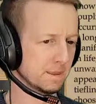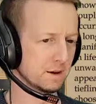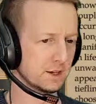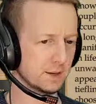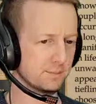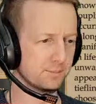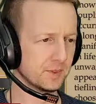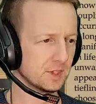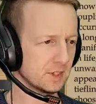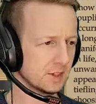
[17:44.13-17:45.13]
Okay,
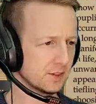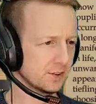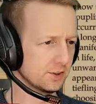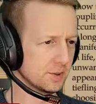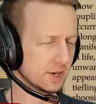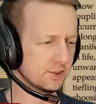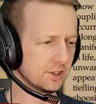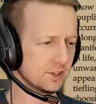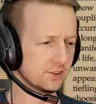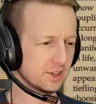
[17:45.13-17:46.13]
so it makes
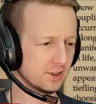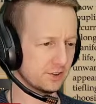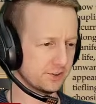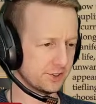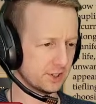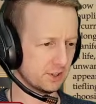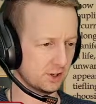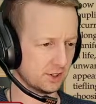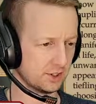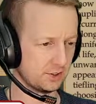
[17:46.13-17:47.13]
it sound
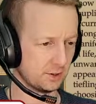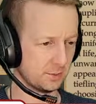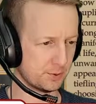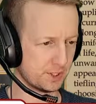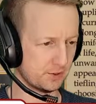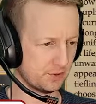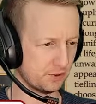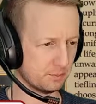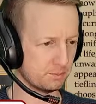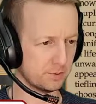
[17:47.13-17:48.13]
like she's going to be pretty easy
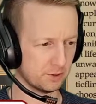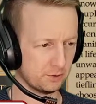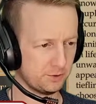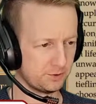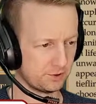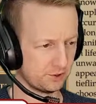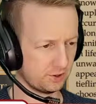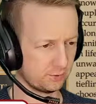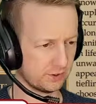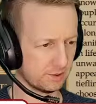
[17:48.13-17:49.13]
to build. So
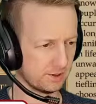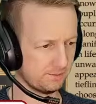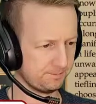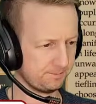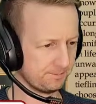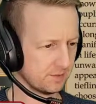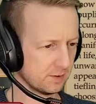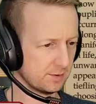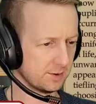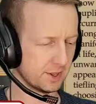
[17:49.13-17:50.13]
she's female
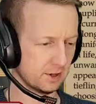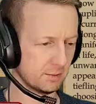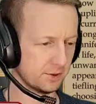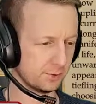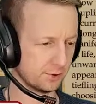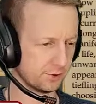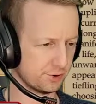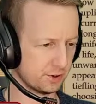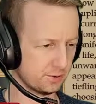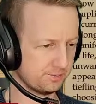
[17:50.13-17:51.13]
with elemental
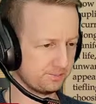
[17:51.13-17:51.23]
control.